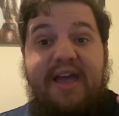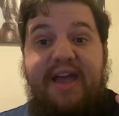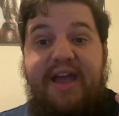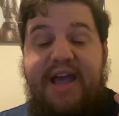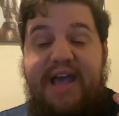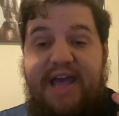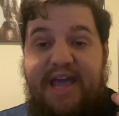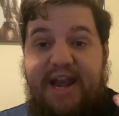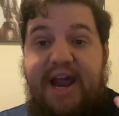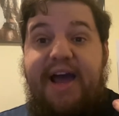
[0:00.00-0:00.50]

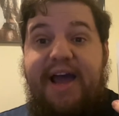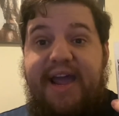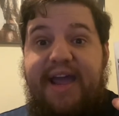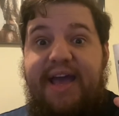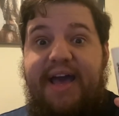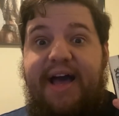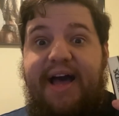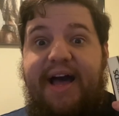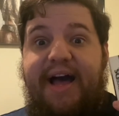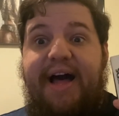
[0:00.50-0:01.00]
And I
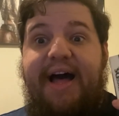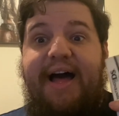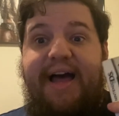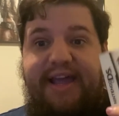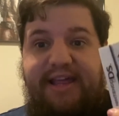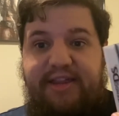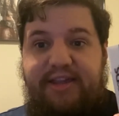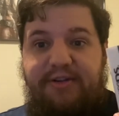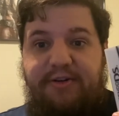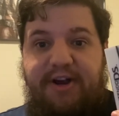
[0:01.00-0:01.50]

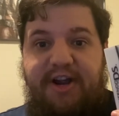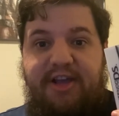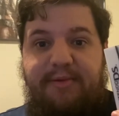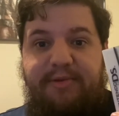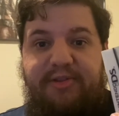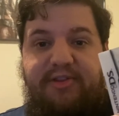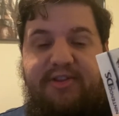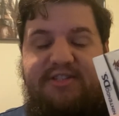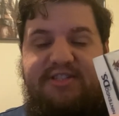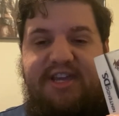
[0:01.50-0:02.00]
highly
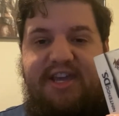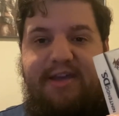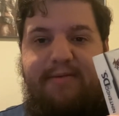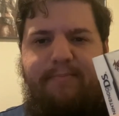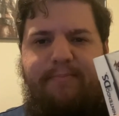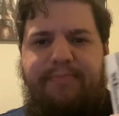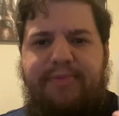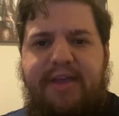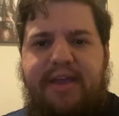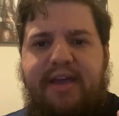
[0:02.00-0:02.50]
recommend this
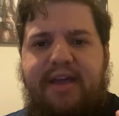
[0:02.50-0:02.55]
game.